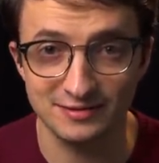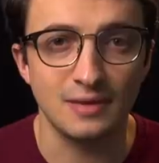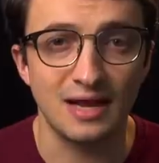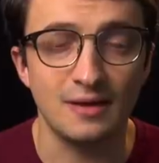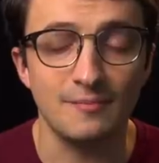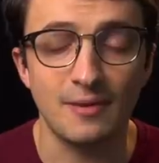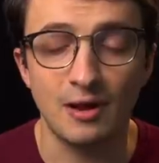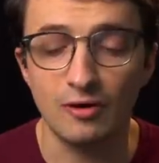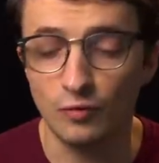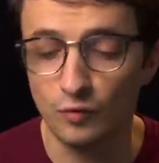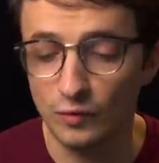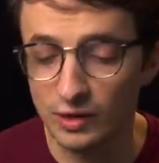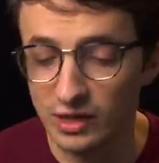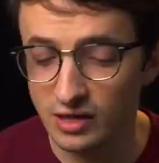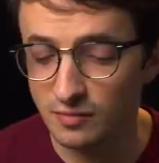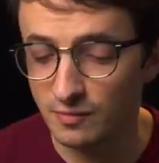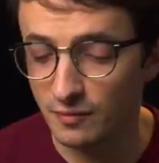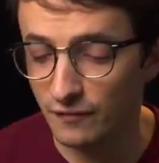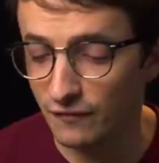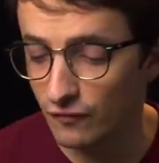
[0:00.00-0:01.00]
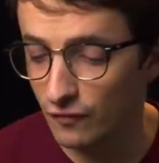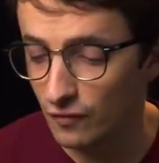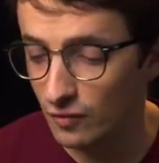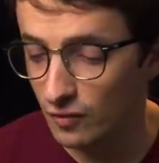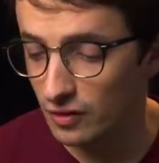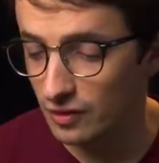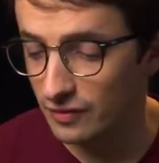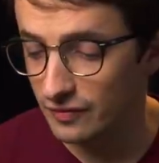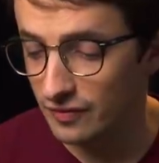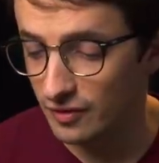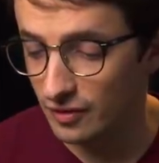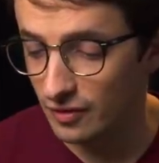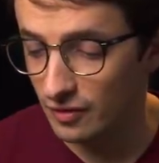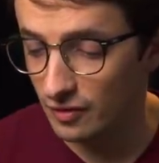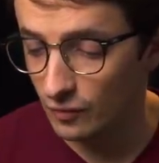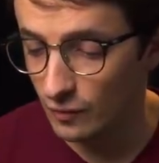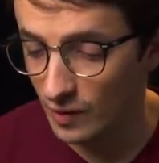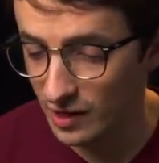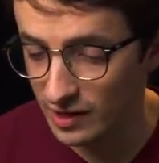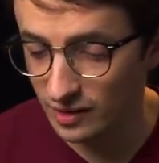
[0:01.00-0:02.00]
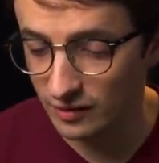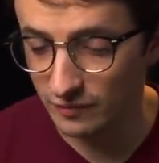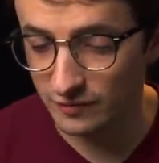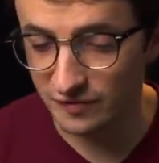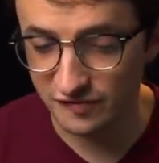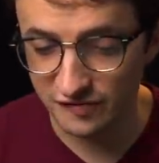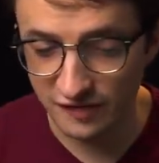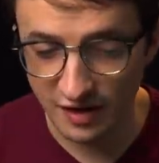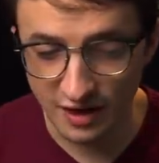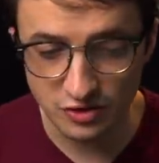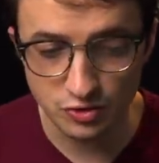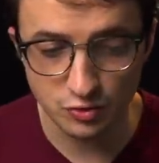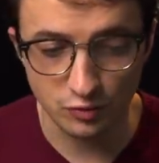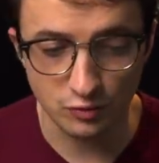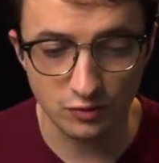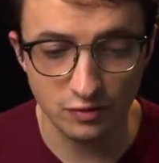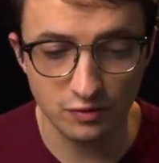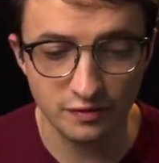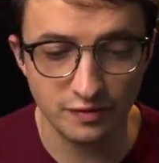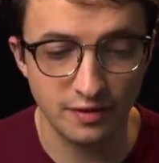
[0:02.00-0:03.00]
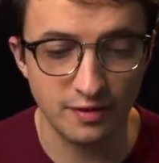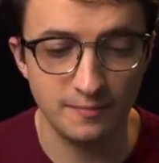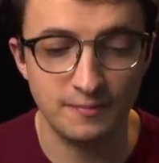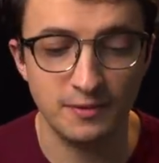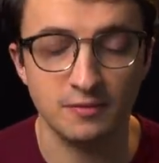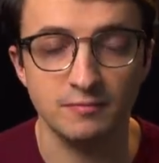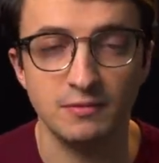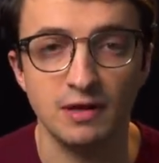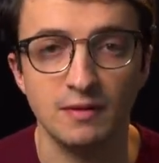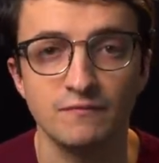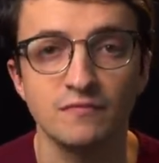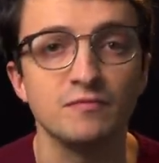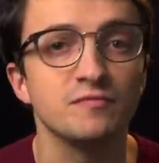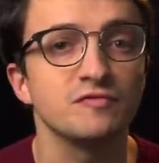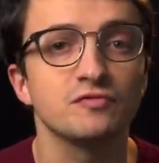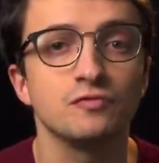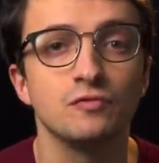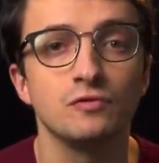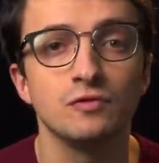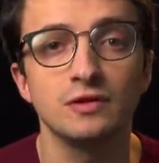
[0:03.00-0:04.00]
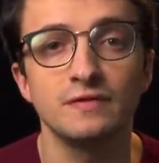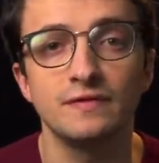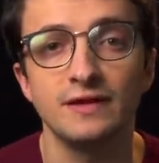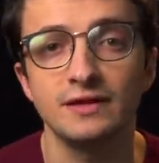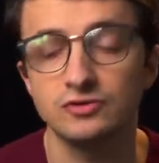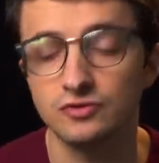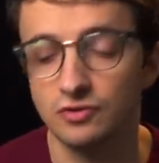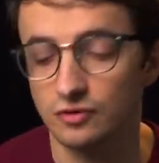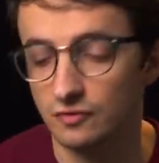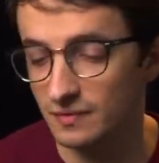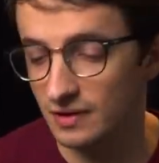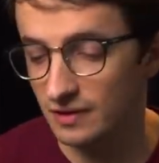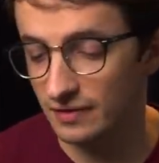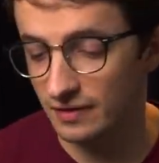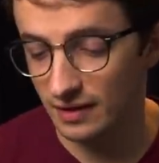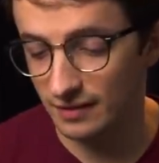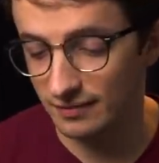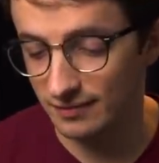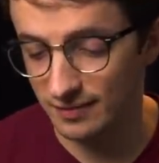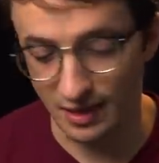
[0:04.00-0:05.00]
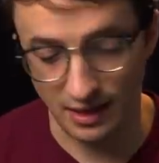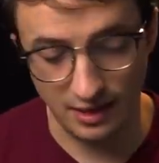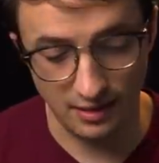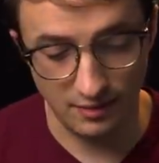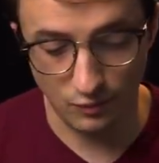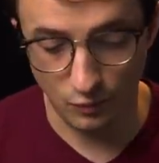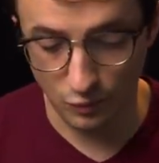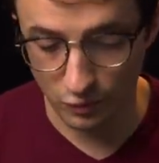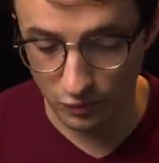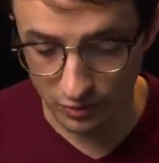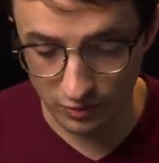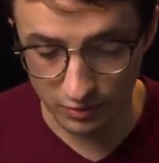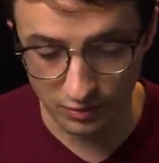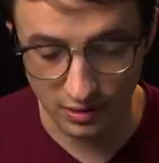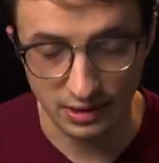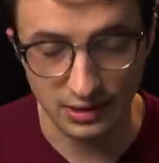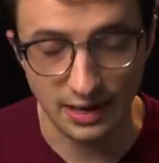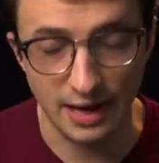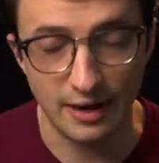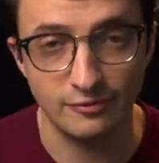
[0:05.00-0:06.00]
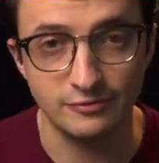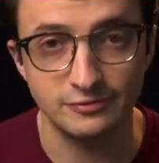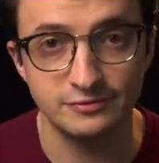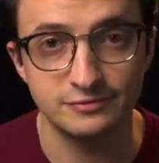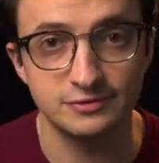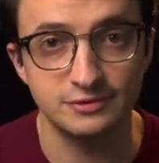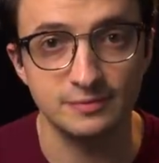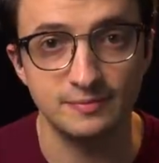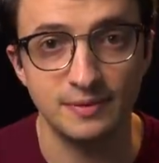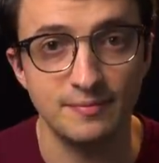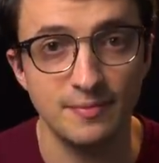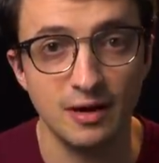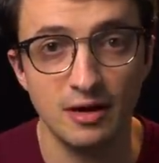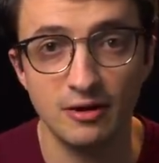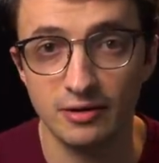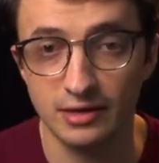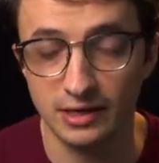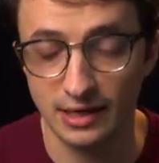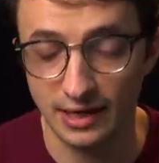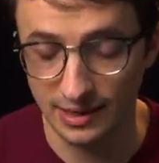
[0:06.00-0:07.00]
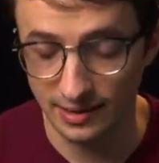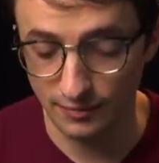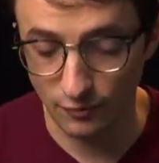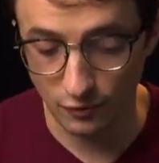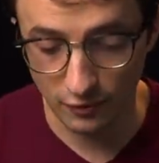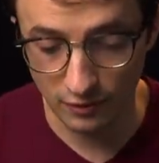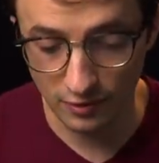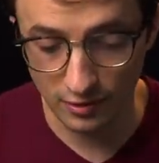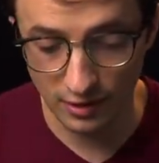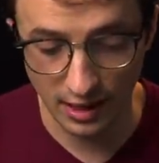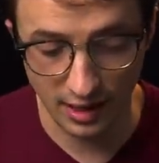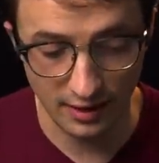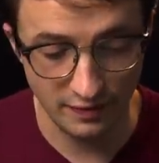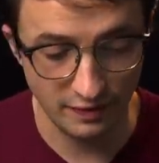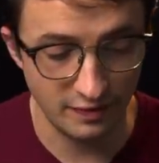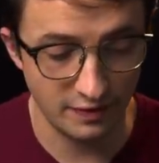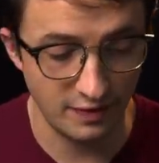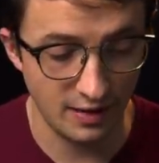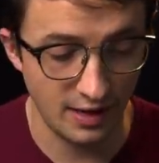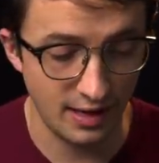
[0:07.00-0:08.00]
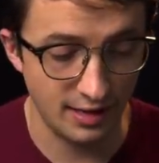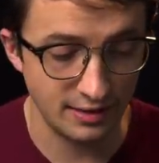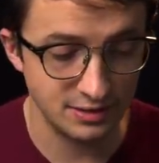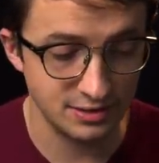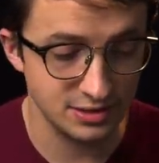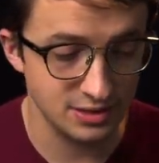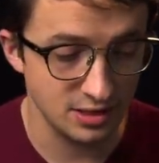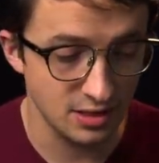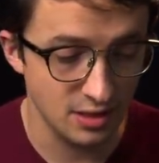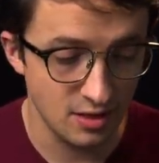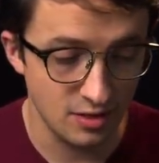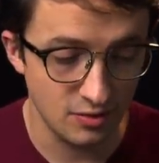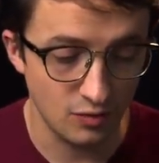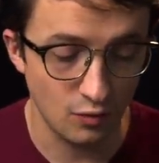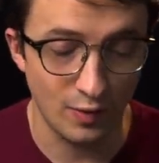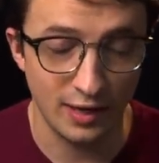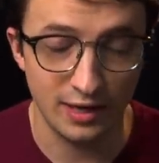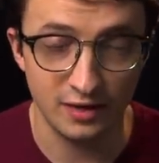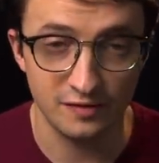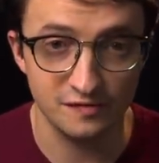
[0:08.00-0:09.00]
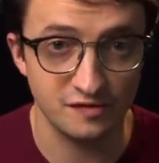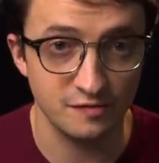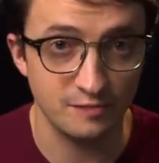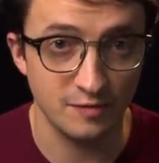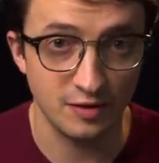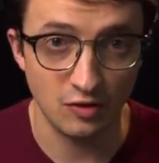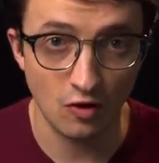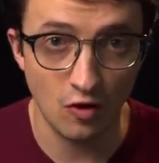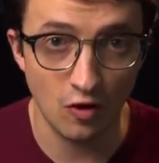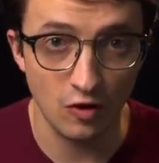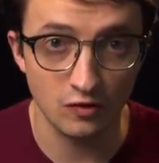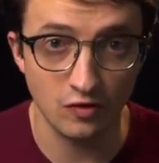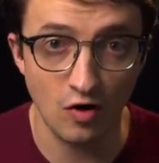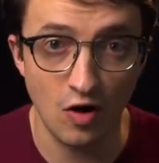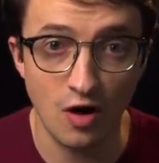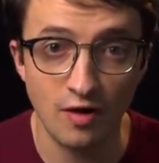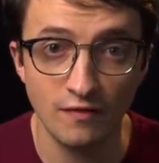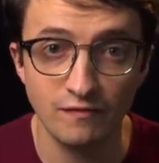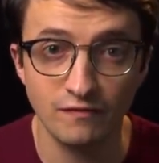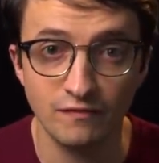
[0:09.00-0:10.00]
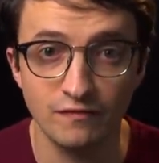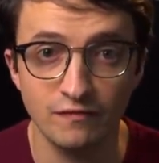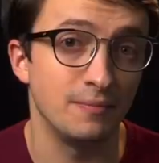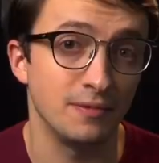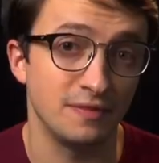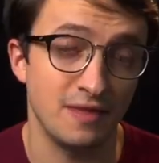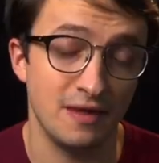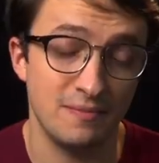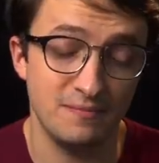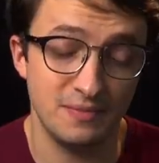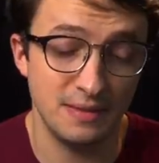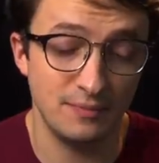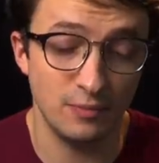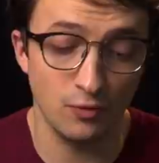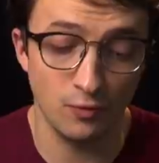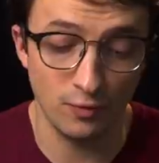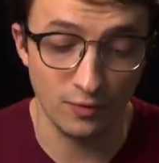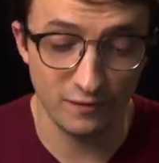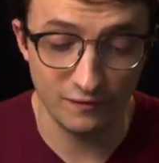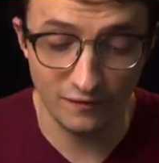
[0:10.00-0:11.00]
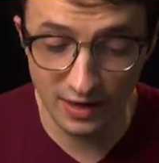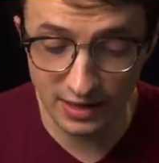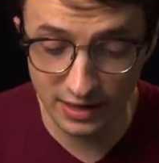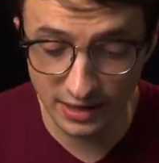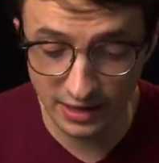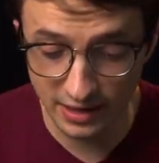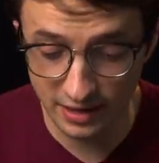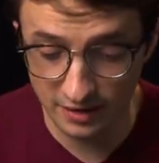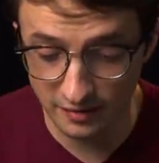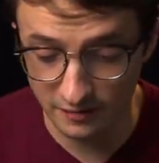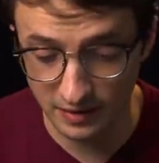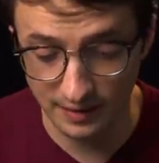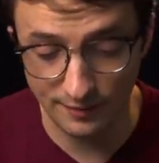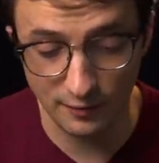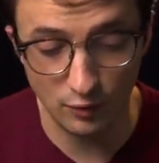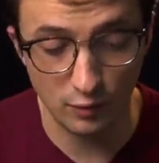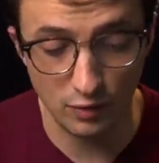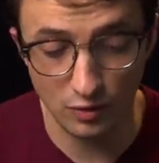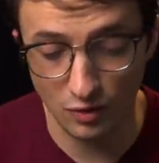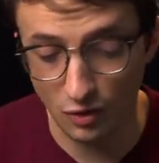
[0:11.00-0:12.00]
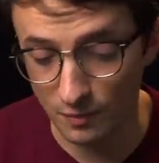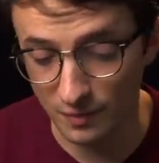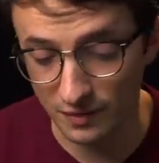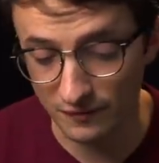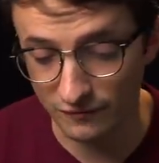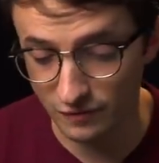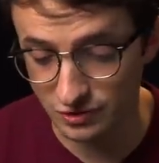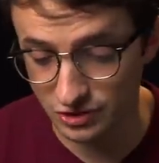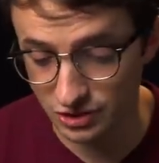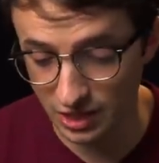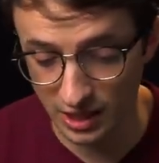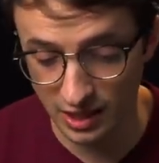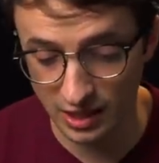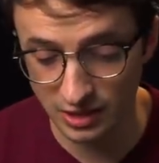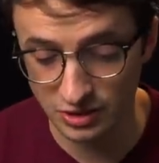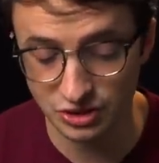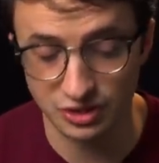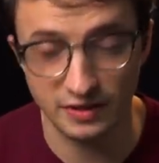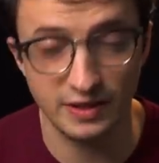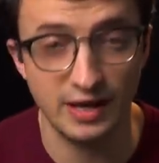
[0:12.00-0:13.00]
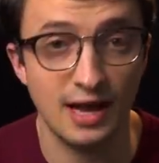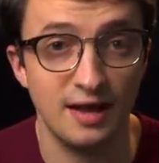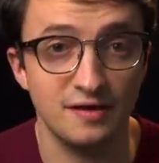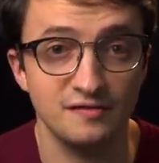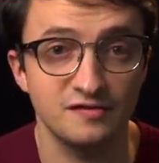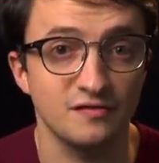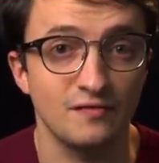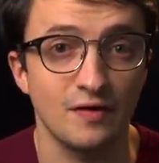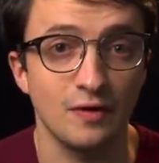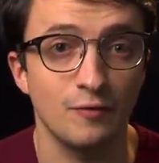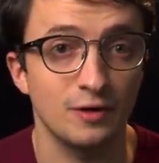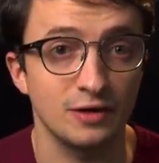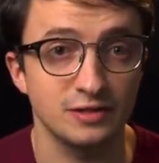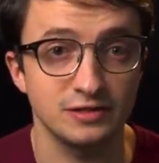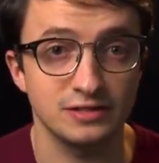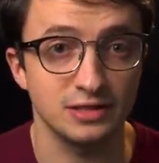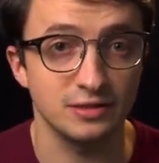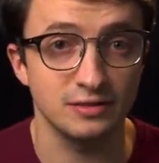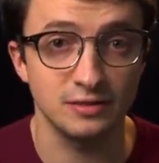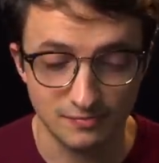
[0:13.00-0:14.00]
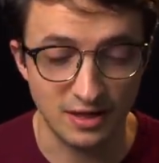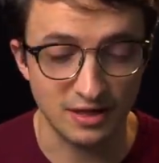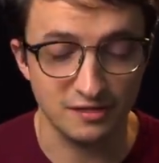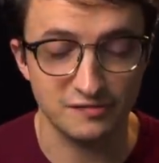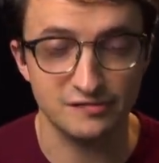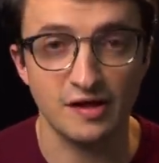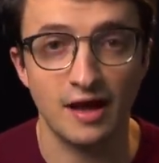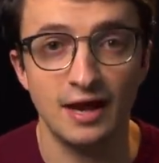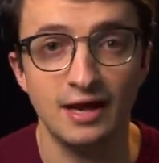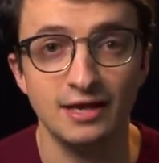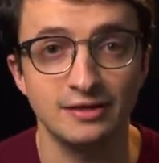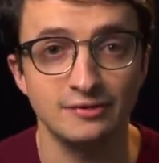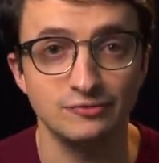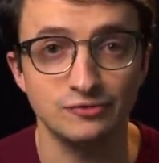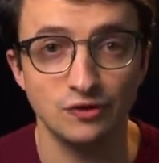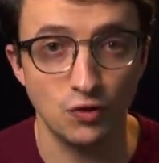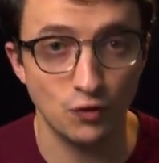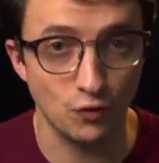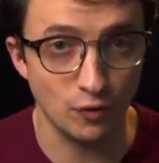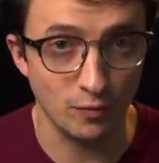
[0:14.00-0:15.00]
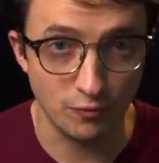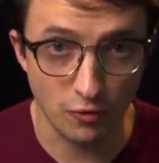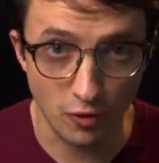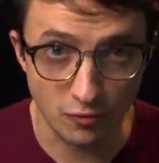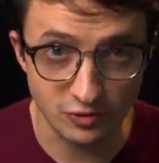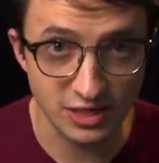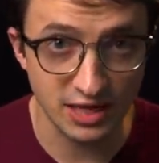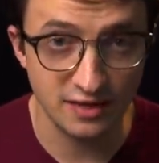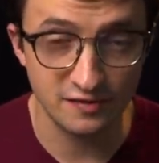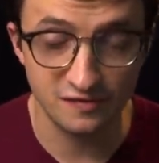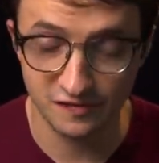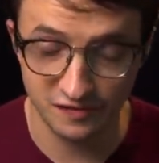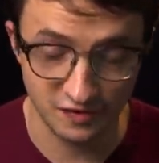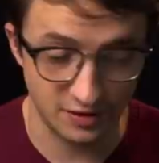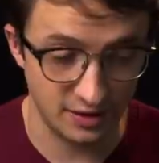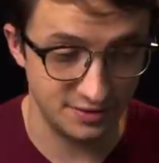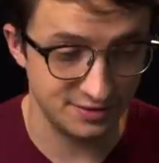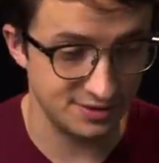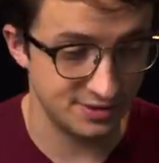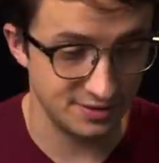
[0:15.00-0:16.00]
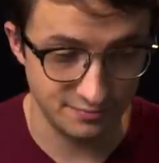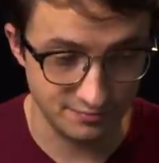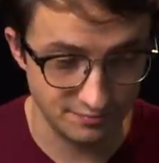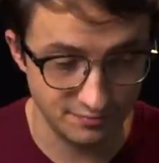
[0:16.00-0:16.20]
and about a week before their wedding was scheduled, they picked me up from school and they told me that they weren't allowed to be married anymore, and that weddings have been called off, but that people were fighting it and people were hoping for change, and they asked if I wanted to make a sign and go to a protest, and I said